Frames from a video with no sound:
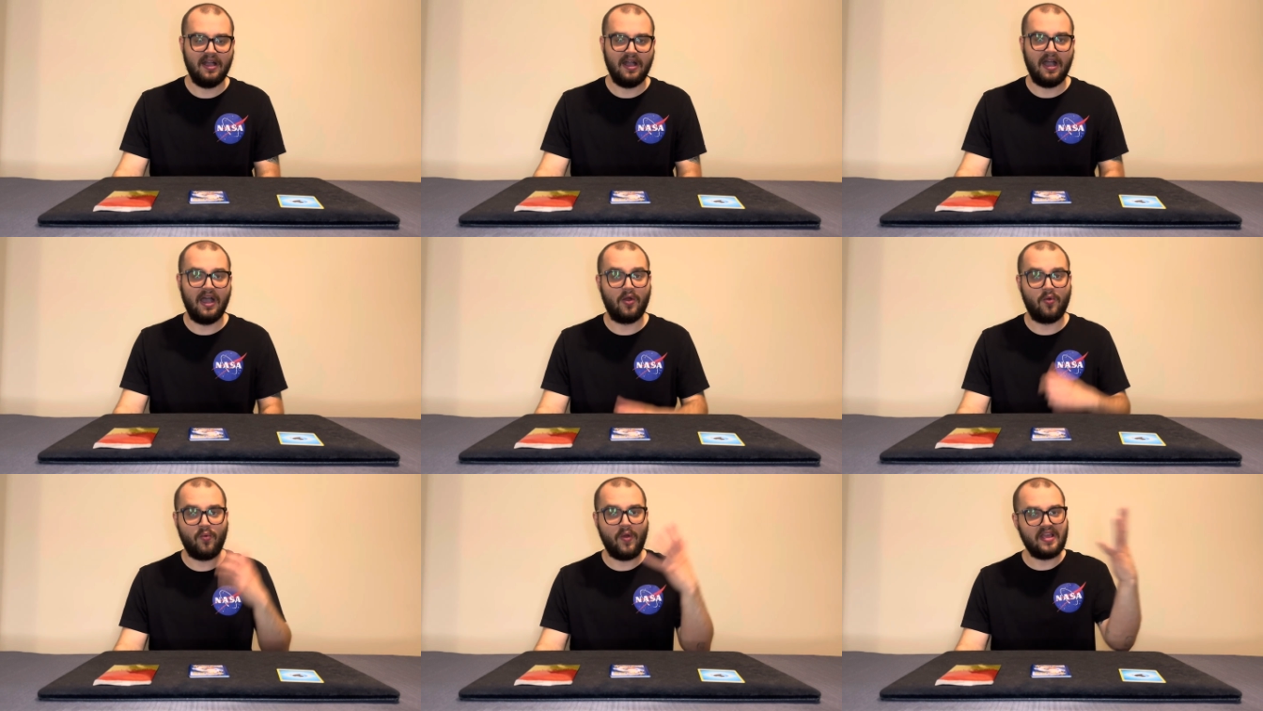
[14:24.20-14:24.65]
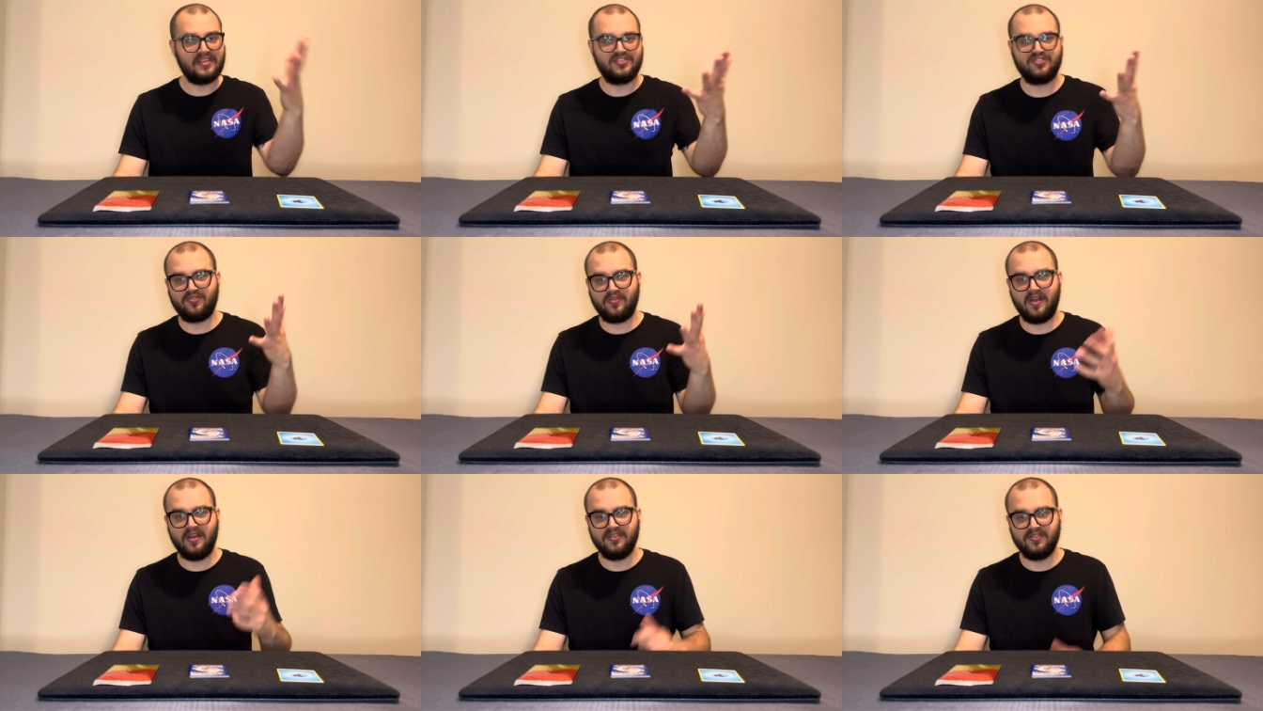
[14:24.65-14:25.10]
a
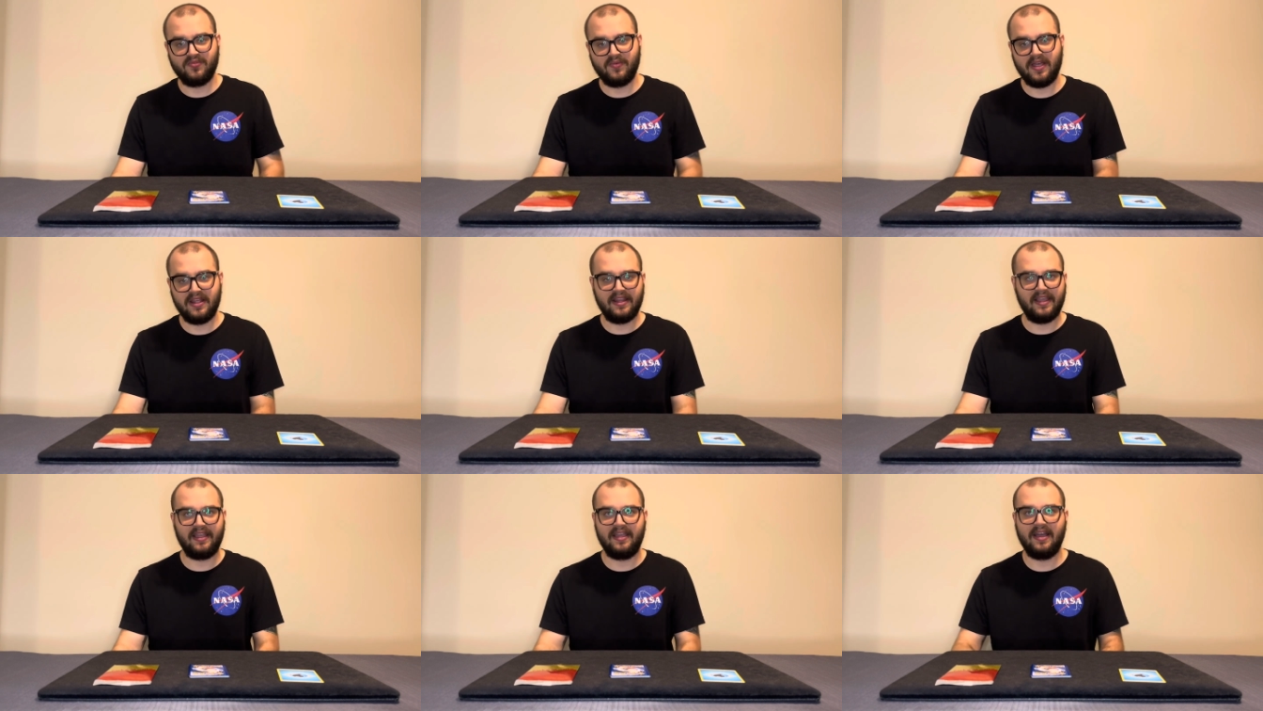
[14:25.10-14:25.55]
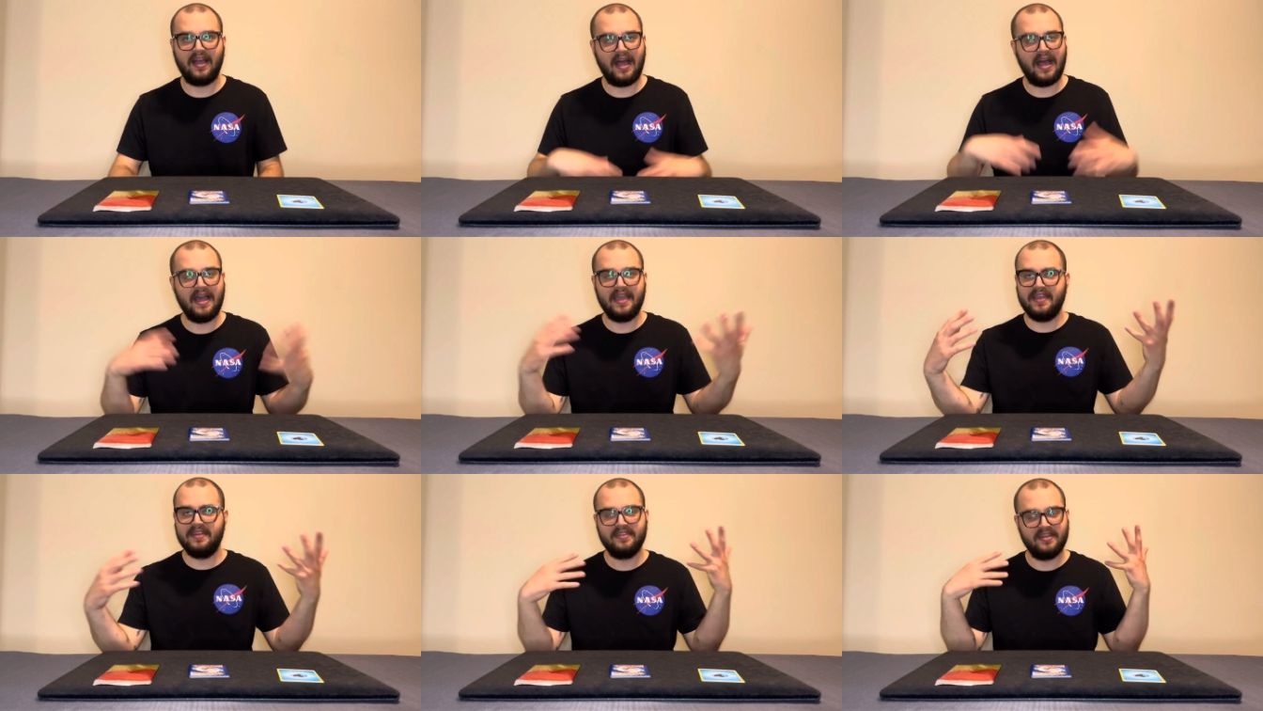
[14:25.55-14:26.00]
restaurant, right? Like a
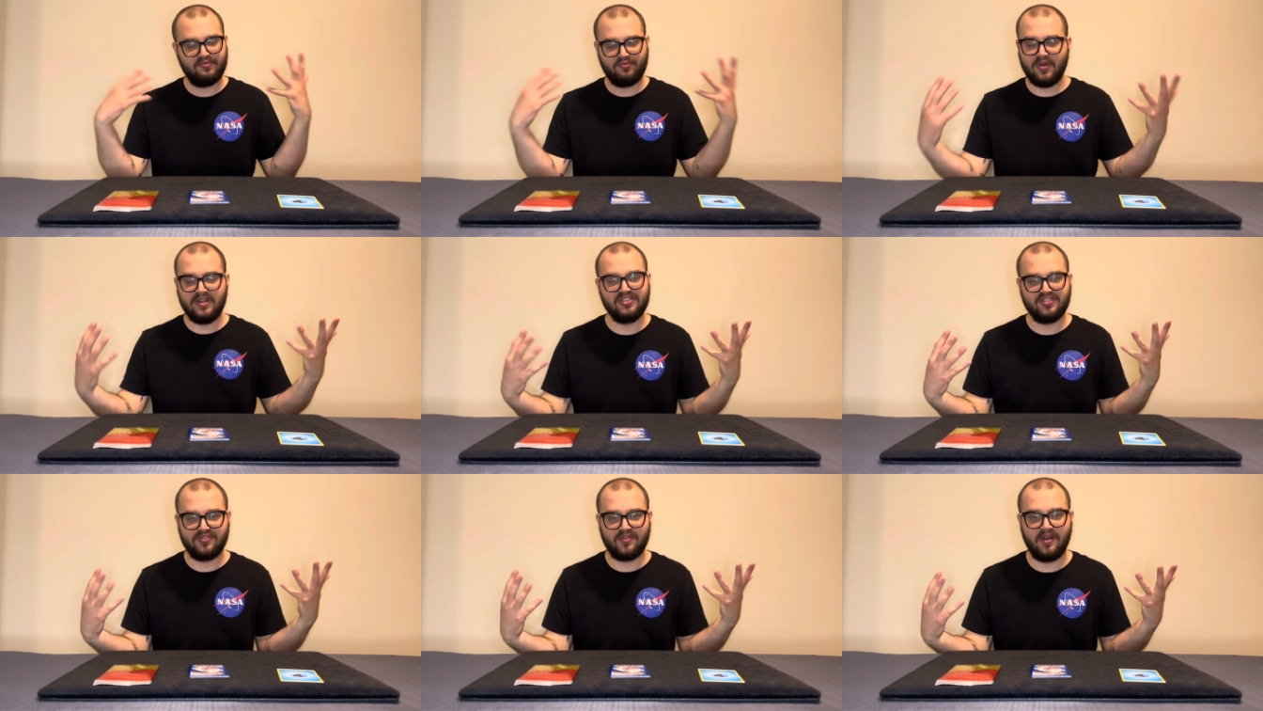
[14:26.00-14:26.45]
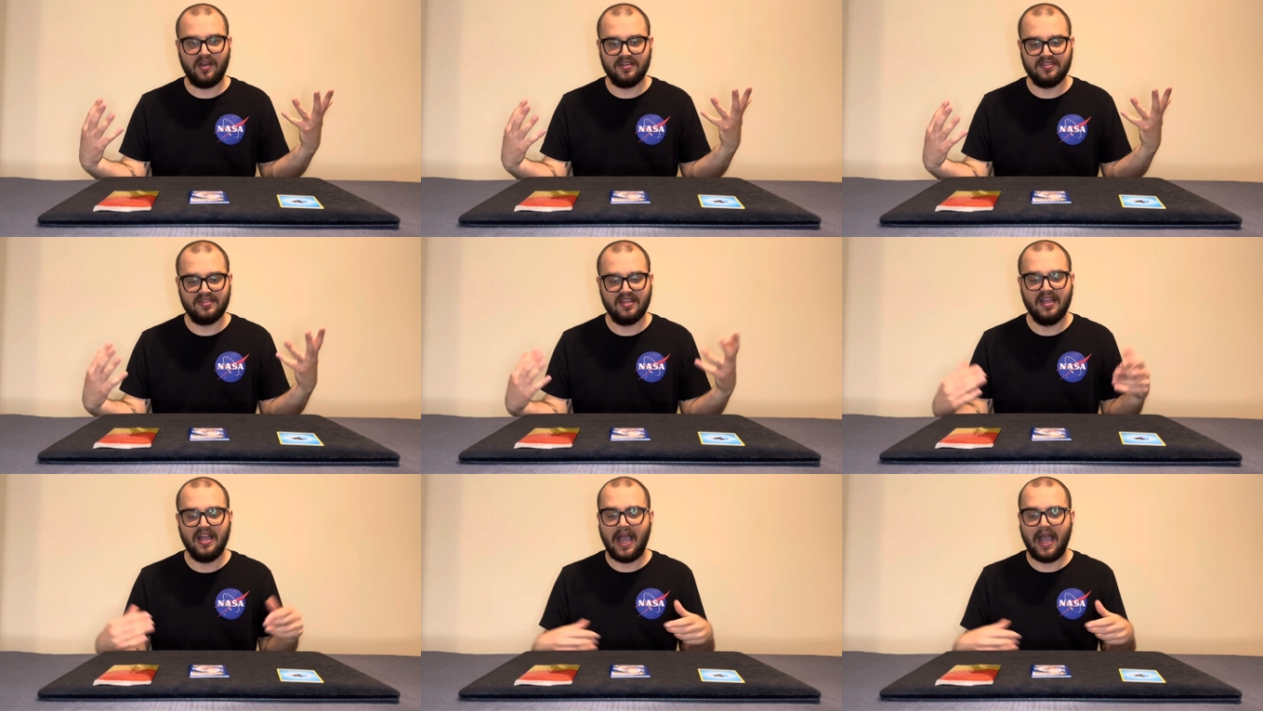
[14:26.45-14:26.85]
high-end restaurant,